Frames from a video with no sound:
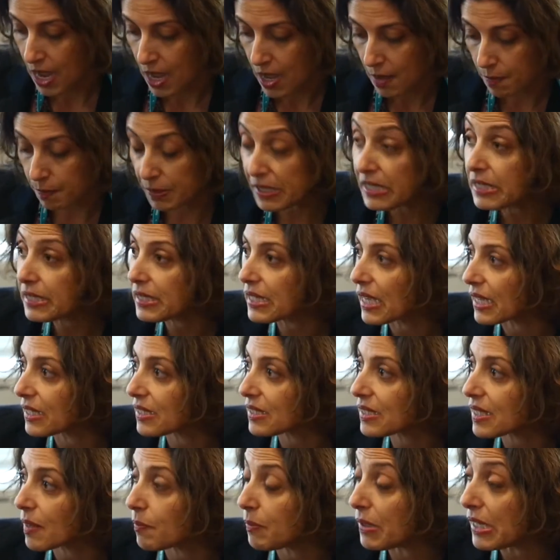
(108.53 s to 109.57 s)
peace and
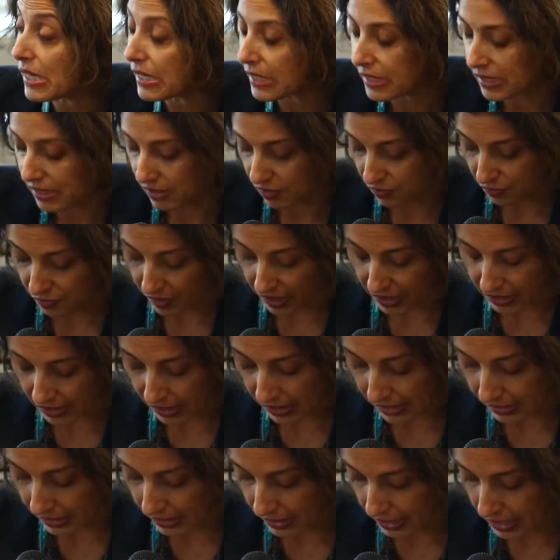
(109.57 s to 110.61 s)
stability
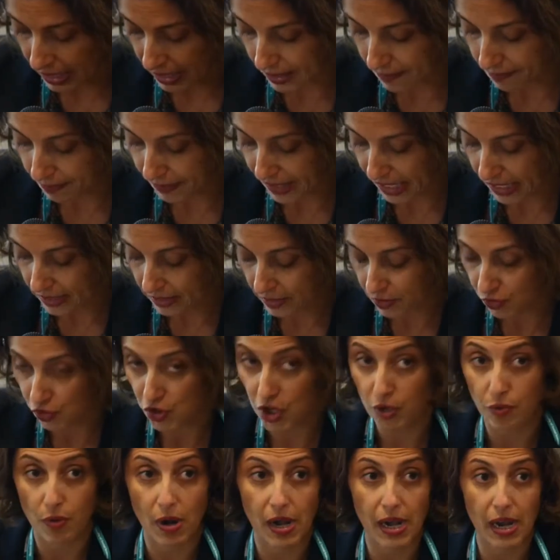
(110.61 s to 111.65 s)
finally at the
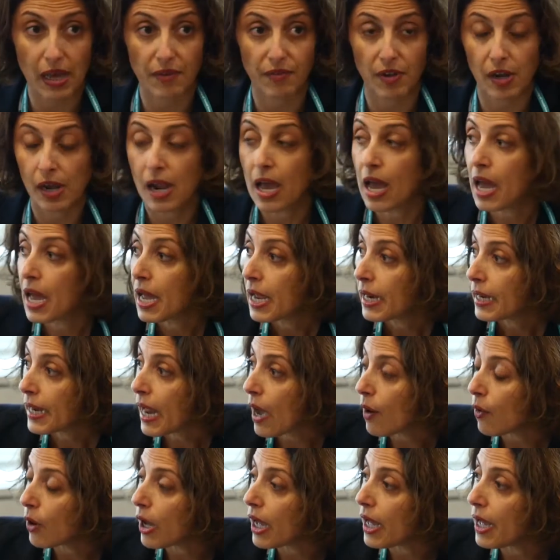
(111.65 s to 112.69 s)
general level.
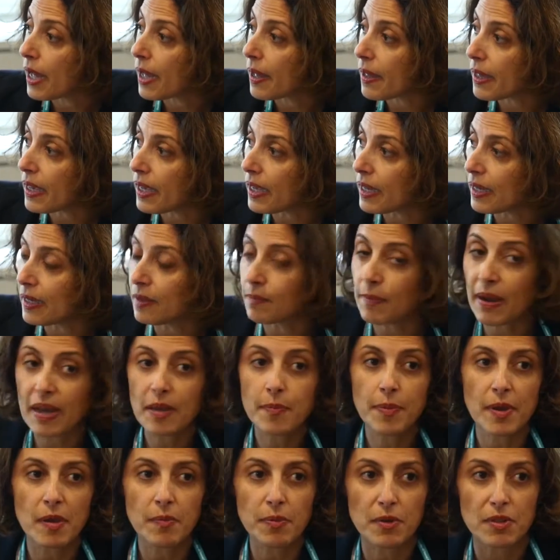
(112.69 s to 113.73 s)
Now, in my
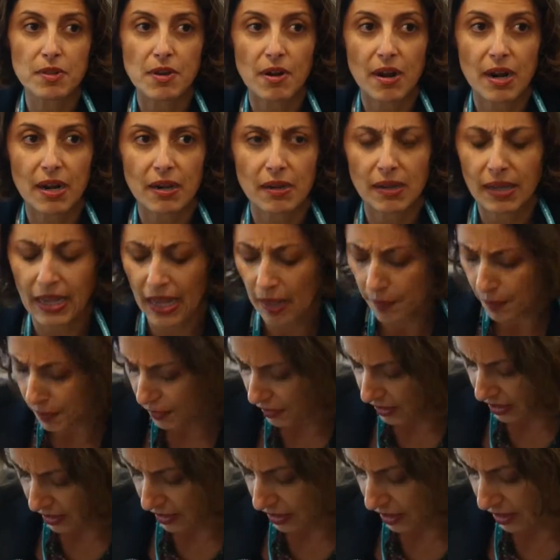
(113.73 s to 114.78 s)
paper, there are a
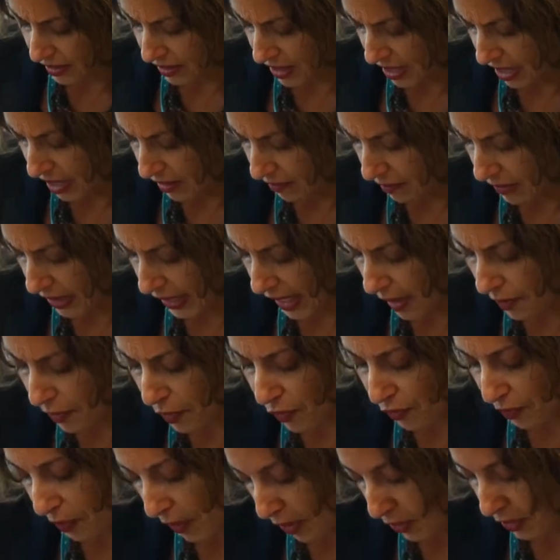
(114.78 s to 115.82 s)
couple
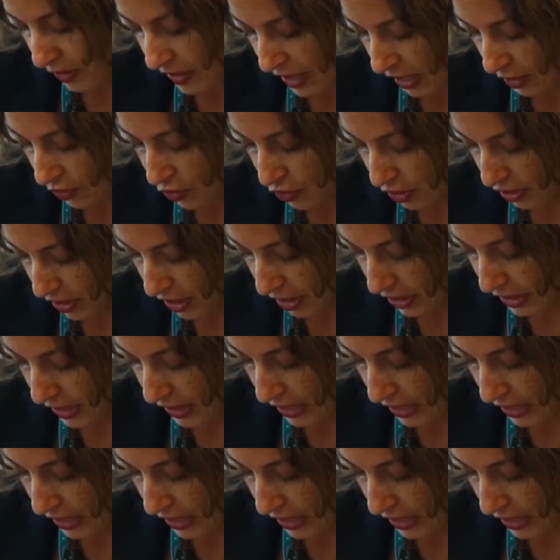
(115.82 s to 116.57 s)
of points actually that